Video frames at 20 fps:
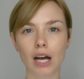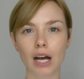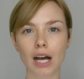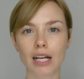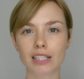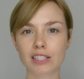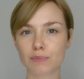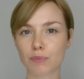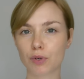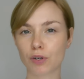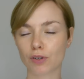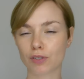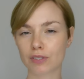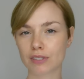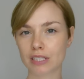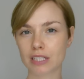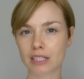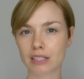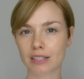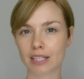and spot
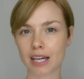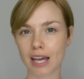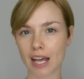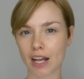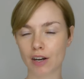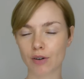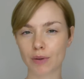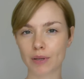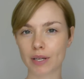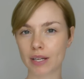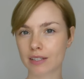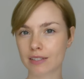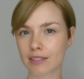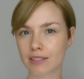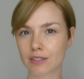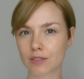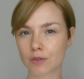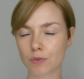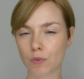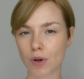conceal the
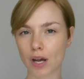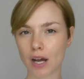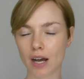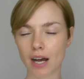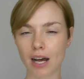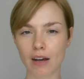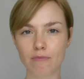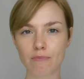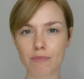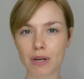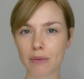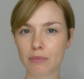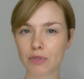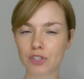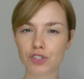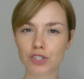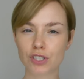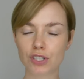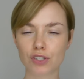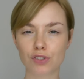areas where I have
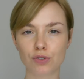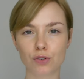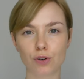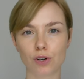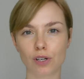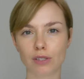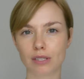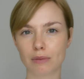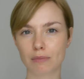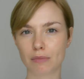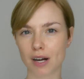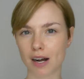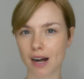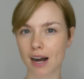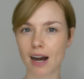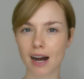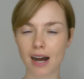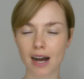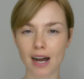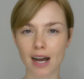blemishes or under my
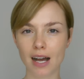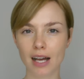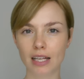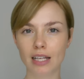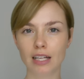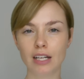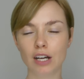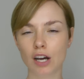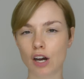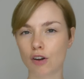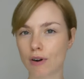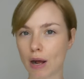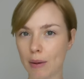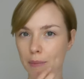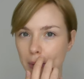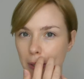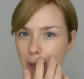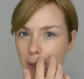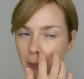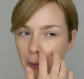eye, around
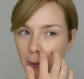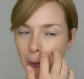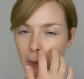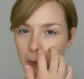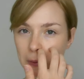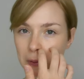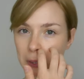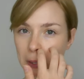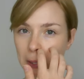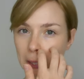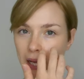my nose,